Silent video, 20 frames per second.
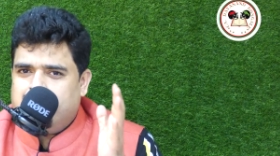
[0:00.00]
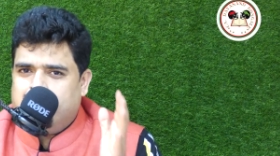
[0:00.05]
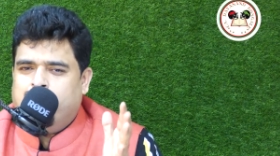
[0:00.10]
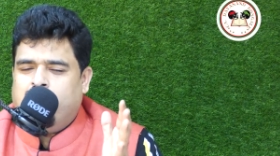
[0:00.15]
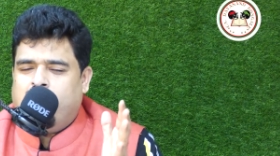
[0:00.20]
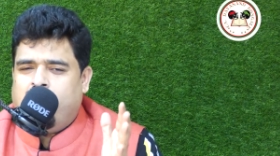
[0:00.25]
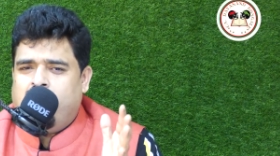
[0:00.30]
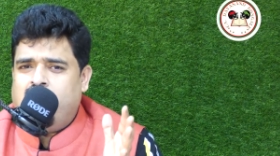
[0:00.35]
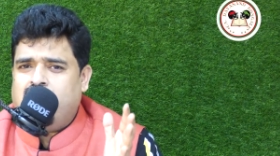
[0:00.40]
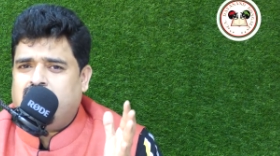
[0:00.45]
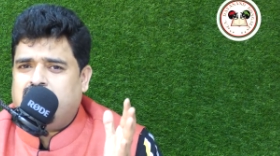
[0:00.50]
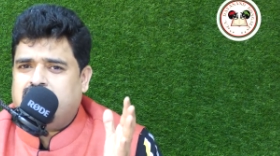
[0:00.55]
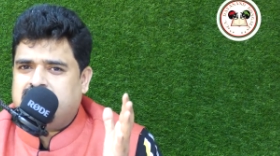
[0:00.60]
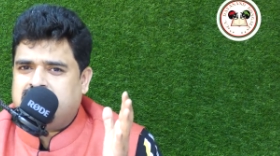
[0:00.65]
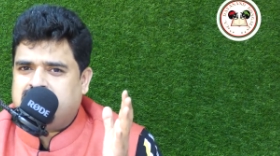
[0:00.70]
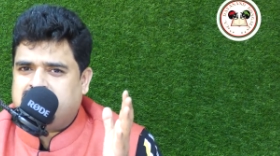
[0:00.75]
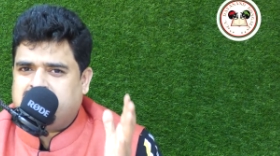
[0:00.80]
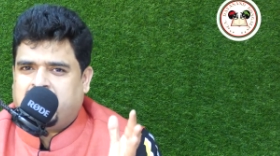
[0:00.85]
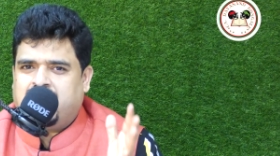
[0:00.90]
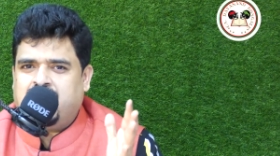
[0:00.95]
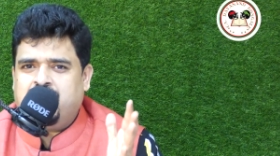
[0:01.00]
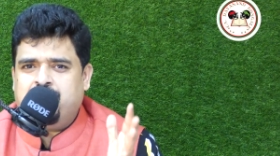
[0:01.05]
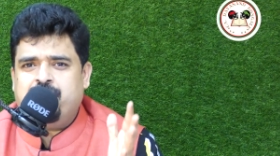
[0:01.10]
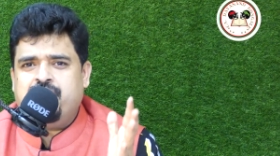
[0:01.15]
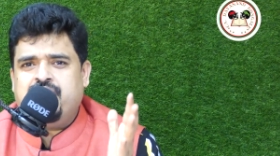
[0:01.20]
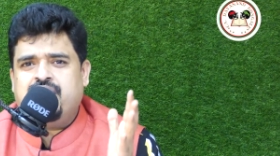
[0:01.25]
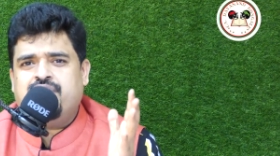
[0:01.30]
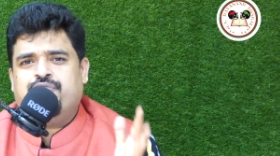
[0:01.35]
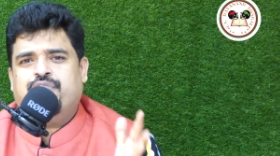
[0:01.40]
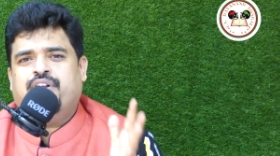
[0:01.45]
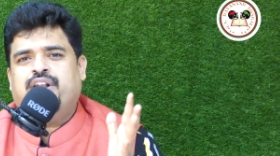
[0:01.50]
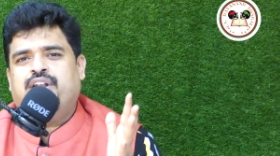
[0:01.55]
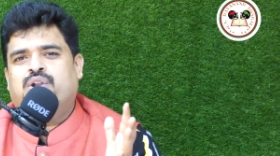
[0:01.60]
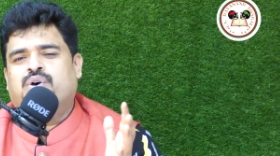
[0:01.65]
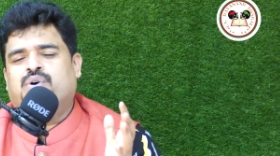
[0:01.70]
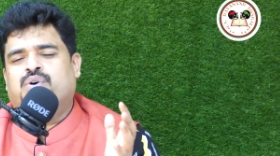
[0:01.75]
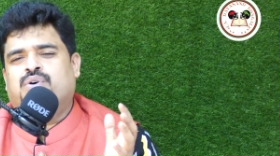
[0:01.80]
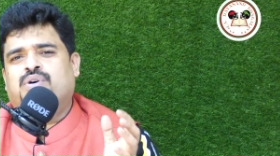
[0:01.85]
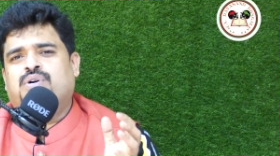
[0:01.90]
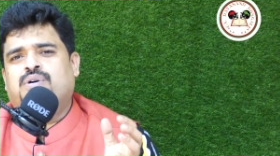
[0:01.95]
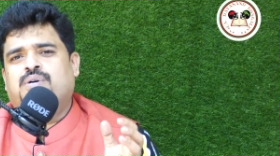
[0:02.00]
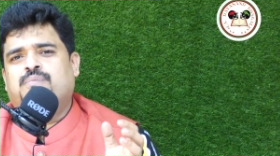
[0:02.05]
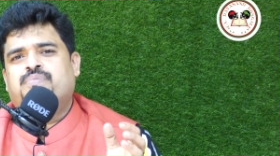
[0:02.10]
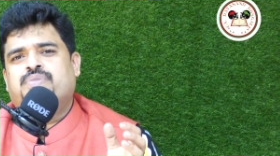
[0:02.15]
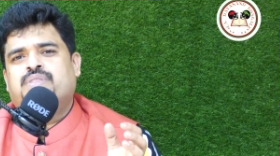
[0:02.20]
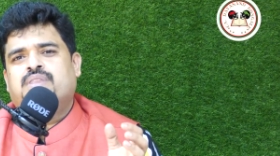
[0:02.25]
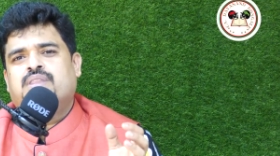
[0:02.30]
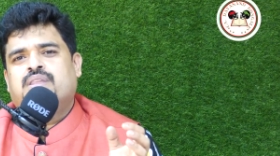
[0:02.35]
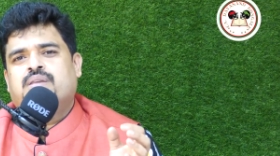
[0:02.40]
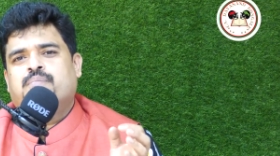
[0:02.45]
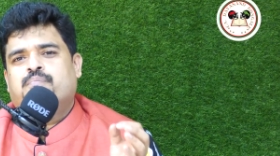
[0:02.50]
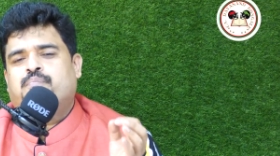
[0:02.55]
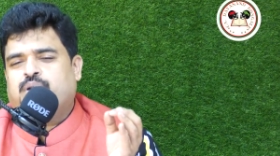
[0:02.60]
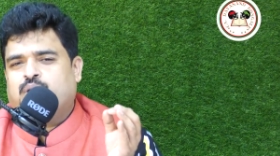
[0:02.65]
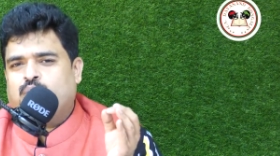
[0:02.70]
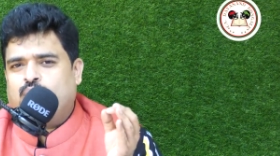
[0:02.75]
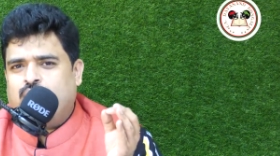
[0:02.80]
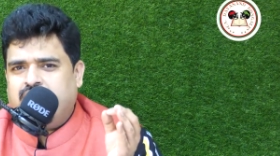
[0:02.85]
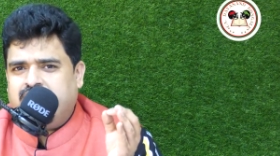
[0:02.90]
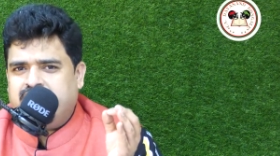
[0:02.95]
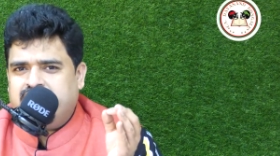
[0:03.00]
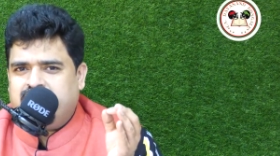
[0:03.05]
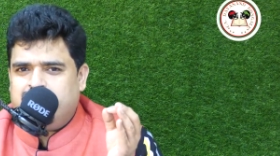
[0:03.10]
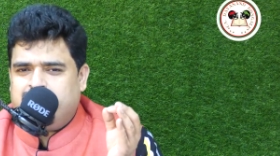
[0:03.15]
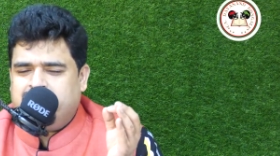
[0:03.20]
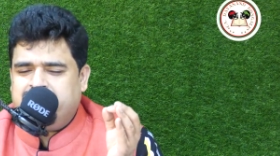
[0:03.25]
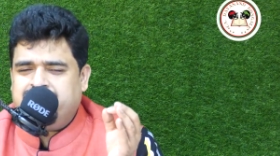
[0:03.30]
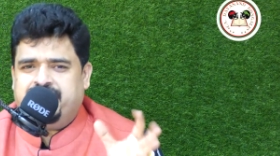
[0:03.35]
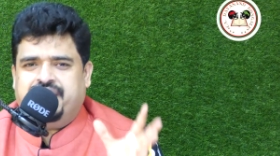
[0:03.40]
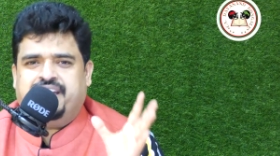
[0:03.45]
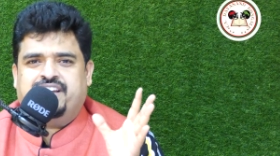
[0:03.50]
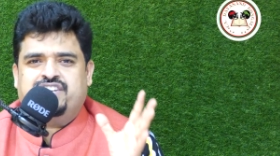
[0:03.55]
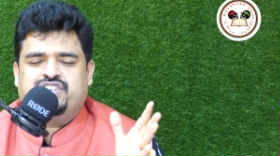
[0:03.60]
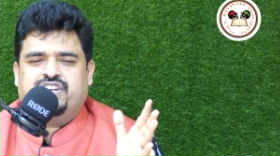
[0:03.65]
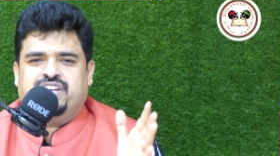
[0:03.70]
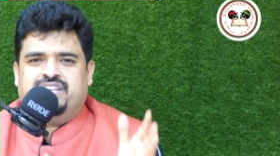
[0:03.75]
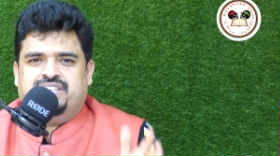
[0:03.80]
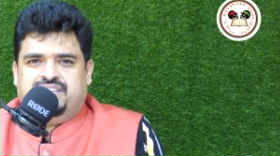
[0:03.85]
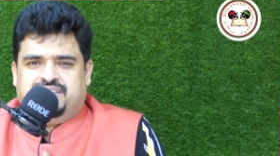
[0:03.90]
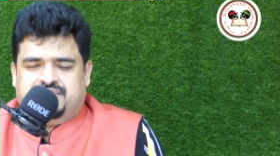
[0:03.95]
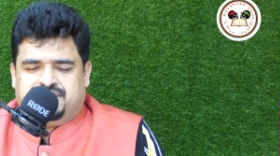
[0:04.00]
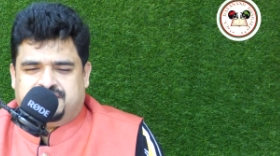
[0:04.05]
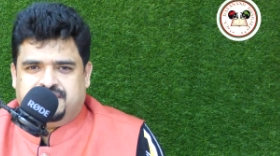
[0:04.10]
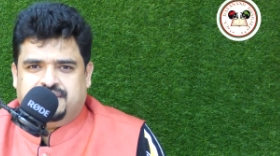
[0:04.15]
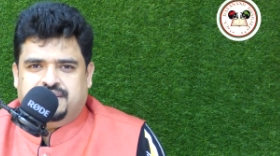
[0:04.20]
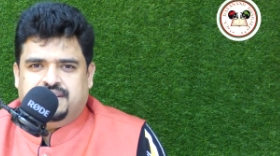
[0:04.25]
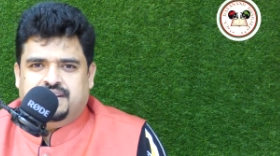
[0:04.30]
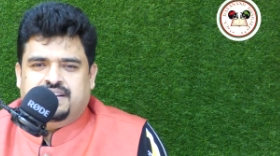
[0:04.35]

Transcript: block timing window provided by the exchanges.